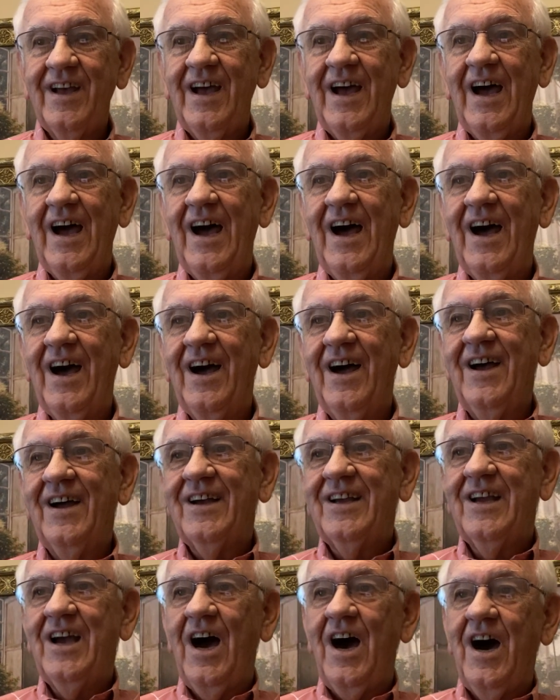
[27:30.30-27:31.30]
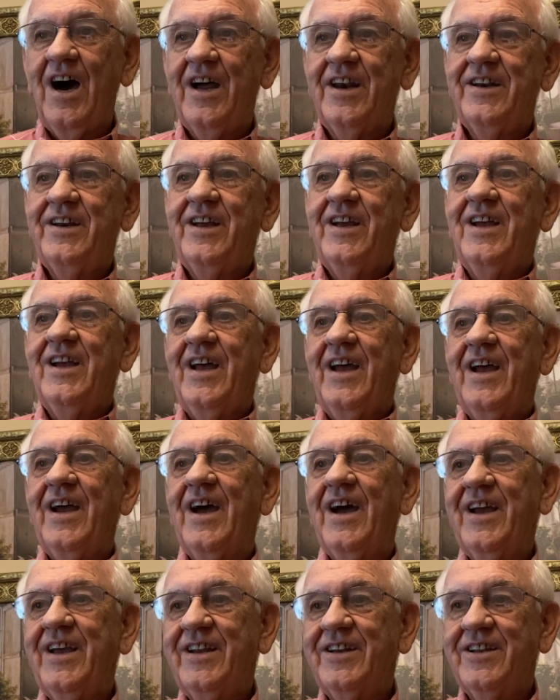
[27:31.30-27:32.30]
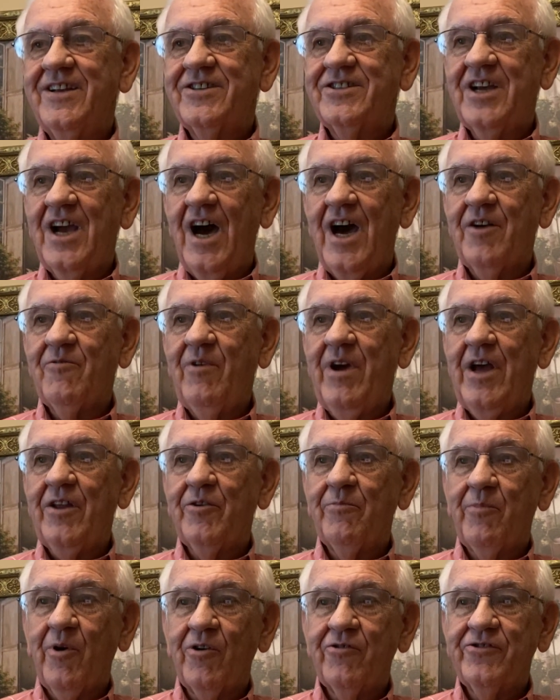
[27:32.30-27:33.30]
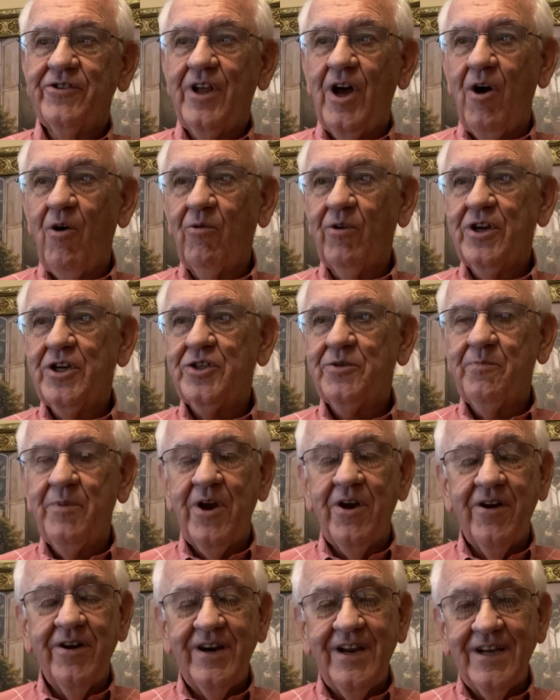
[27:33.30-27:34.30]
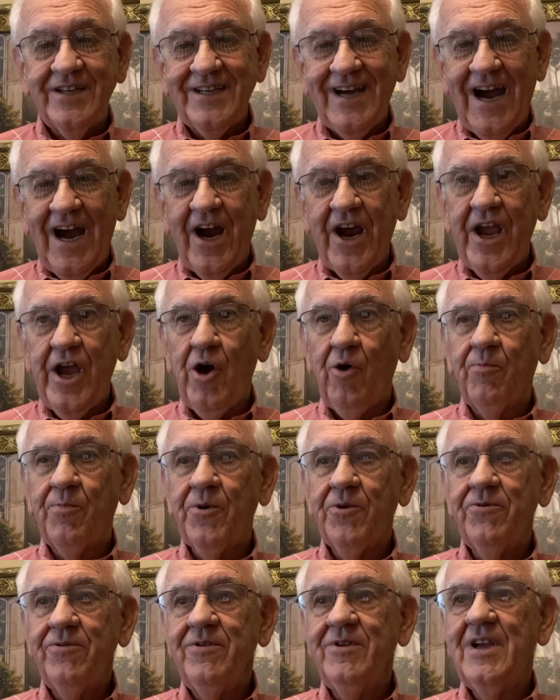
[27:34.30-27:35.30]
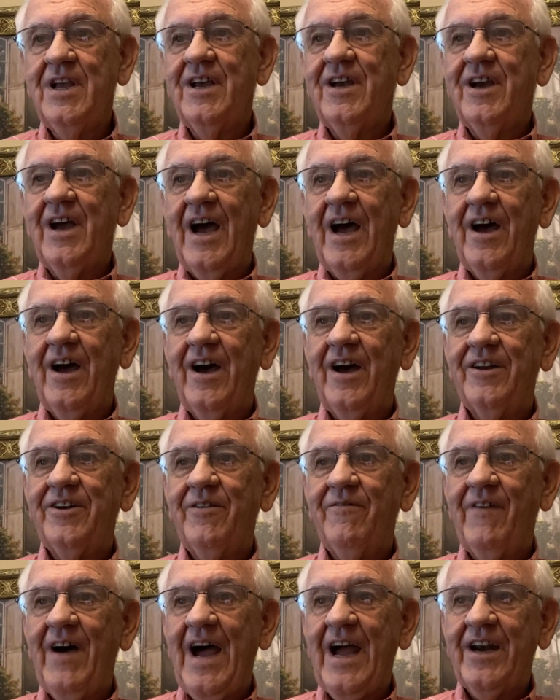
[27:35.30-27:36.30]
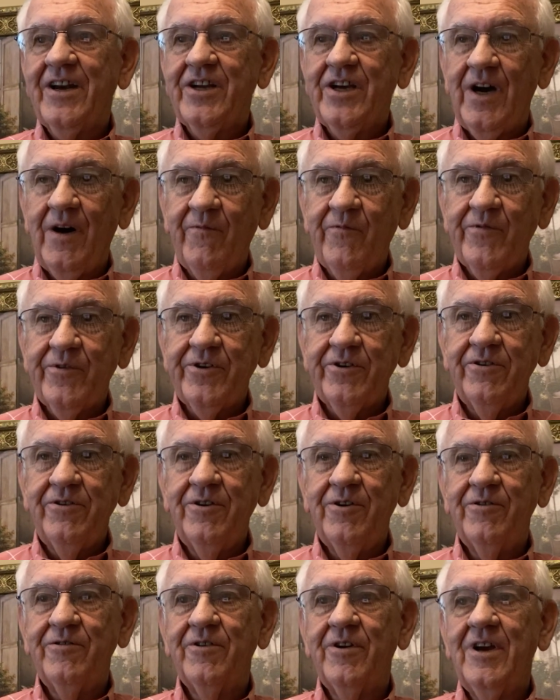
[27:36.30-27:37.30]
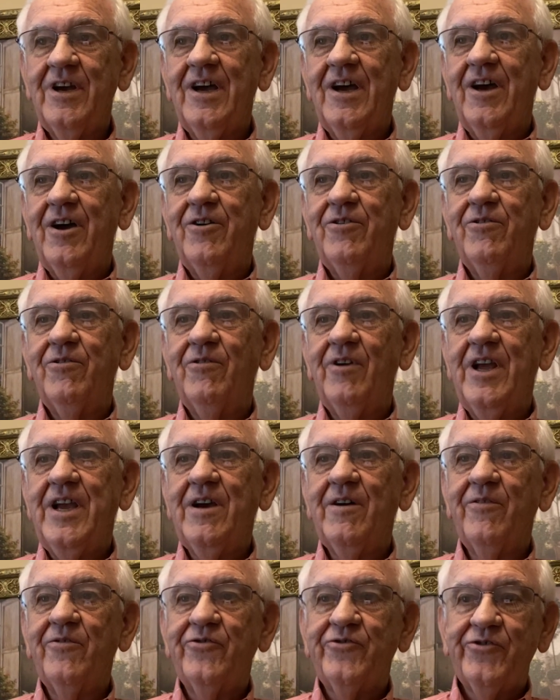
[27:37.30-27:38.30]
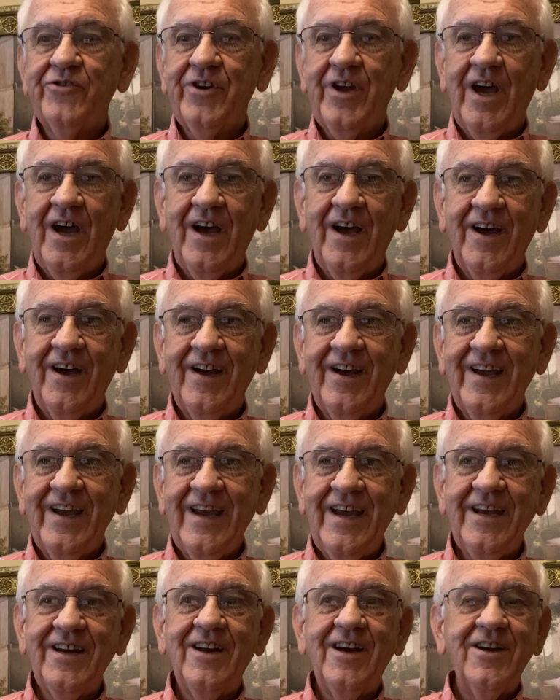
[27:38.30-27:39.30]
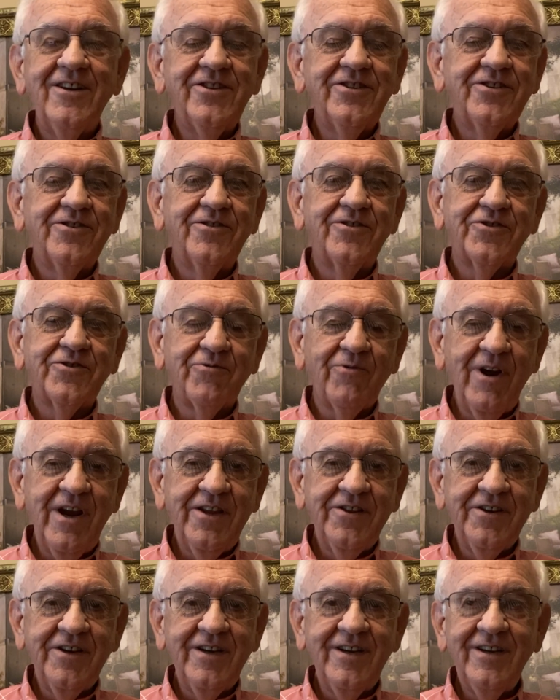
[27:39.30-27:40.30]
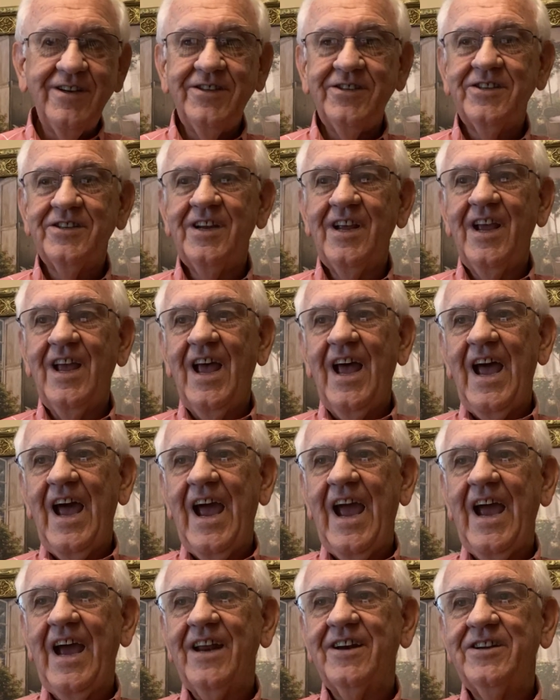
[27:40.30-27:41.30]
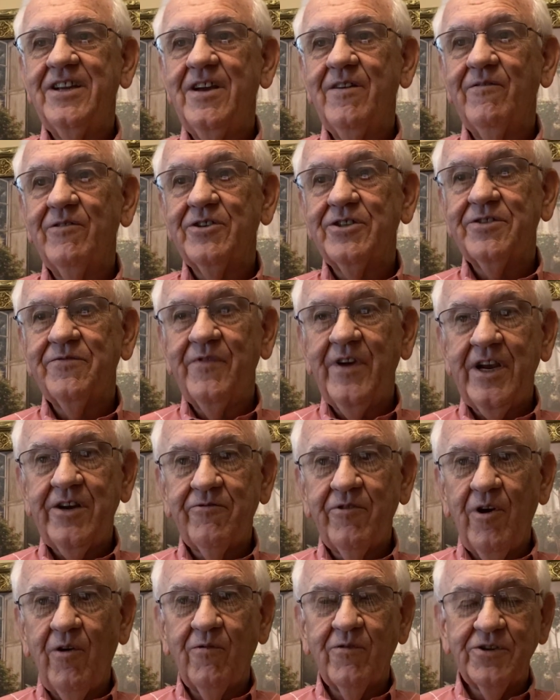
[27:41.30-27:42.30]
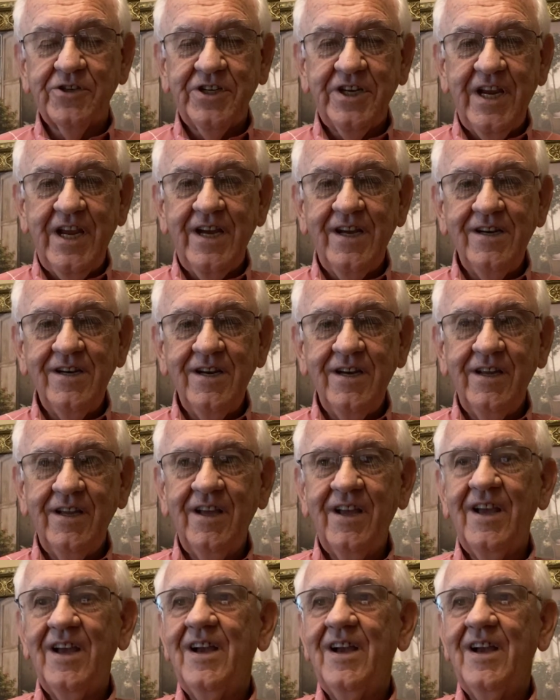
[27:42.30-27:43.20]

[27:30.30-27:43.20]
Uh, God, uh, in this God, we have the person, the Holy Spirit, as our helper, uh, divine comforter who, who lives uh, in us to strengthen us and give us victory over sin.